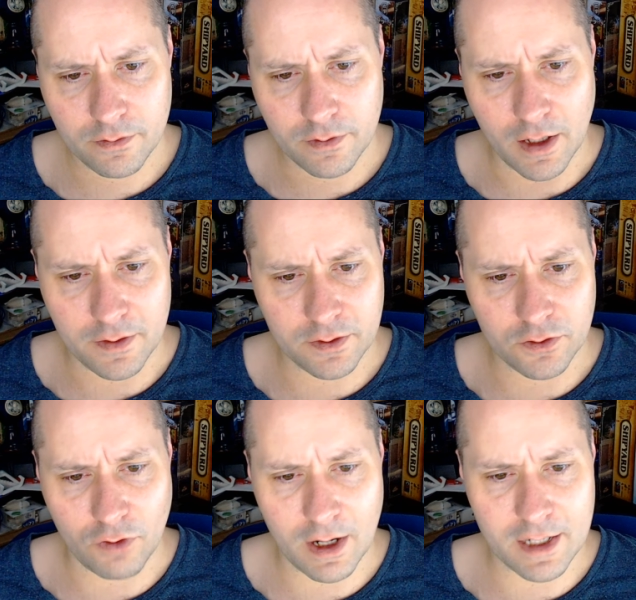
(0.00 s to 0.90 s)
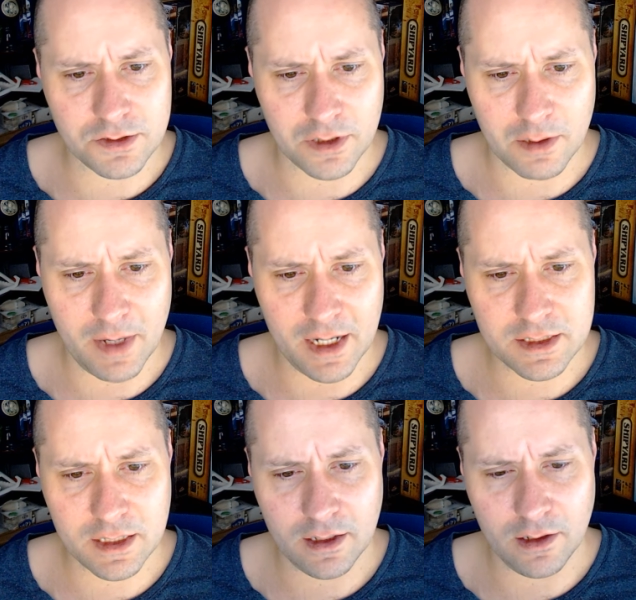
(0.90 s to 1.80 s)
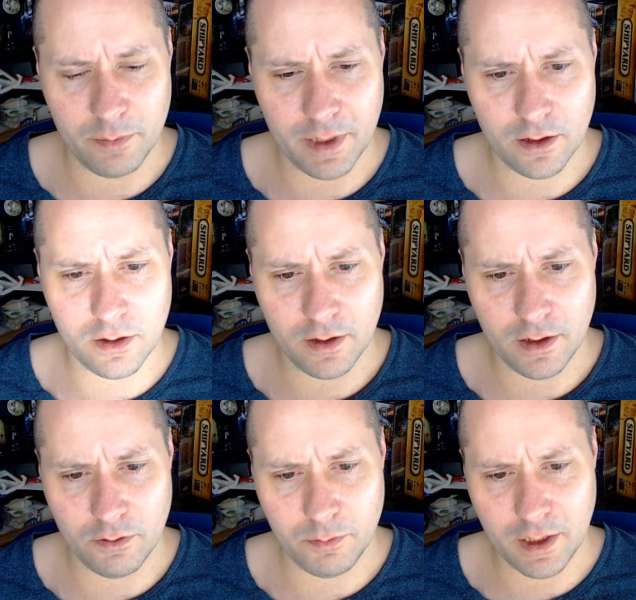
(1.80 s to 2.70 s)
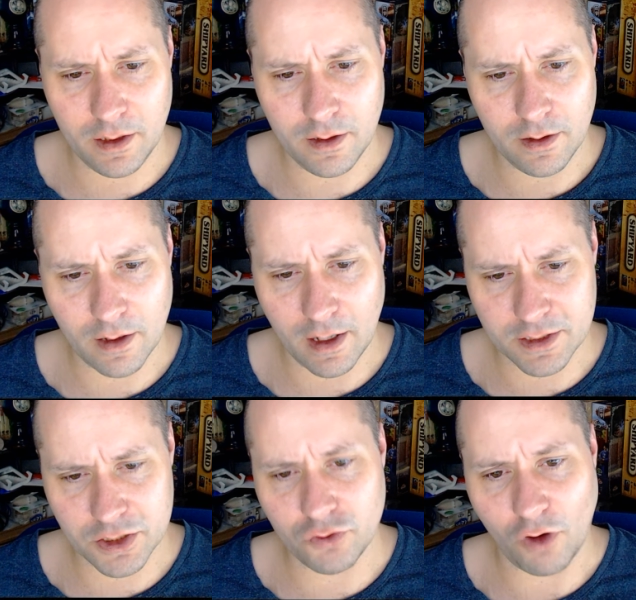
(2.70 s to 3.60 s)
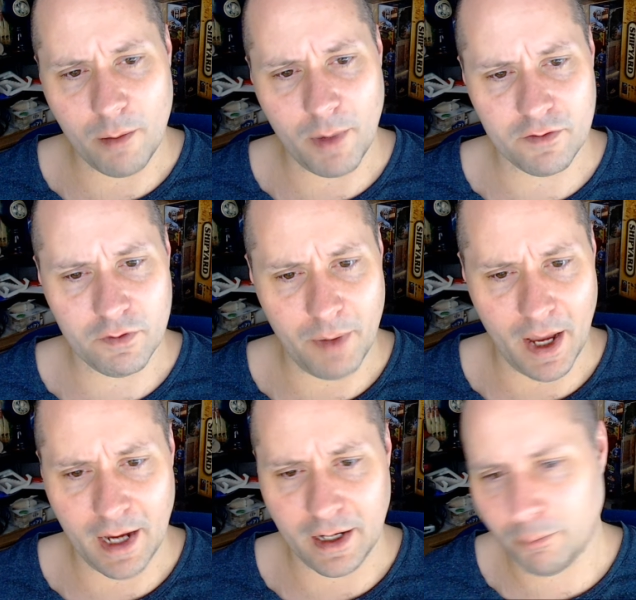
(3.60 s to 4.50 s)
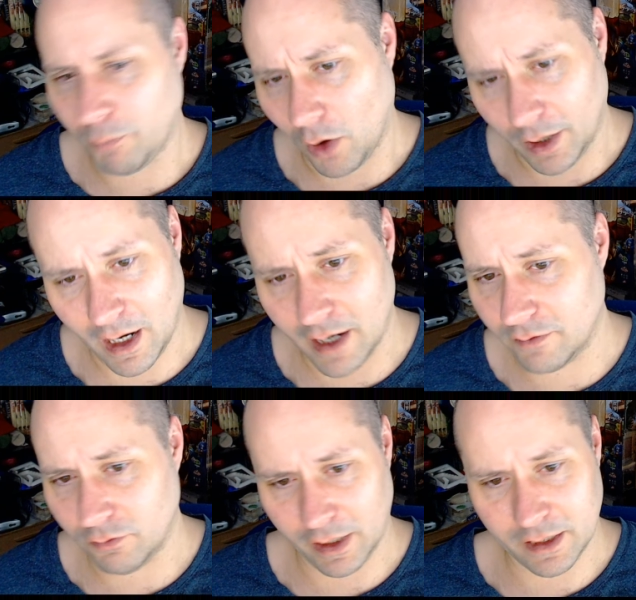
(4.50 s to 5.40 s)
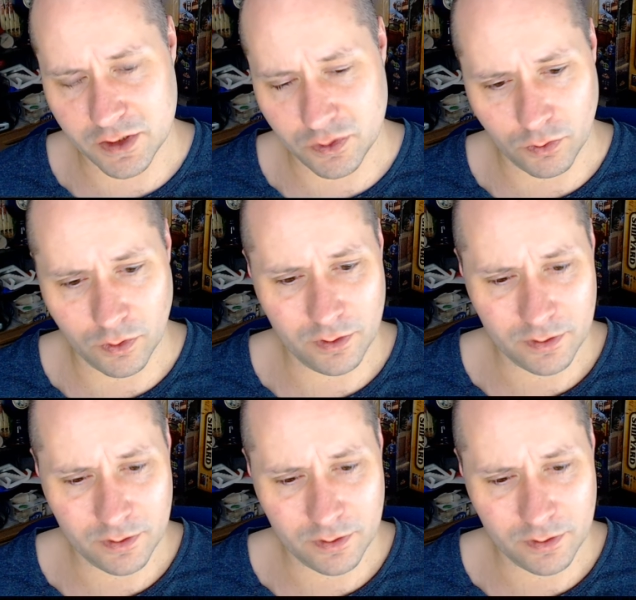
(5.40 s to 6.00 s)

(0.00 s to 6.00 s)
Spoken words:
I think the dragons look amazing. It would be. I guess you draw them out of a bag, probably kind of like Azul.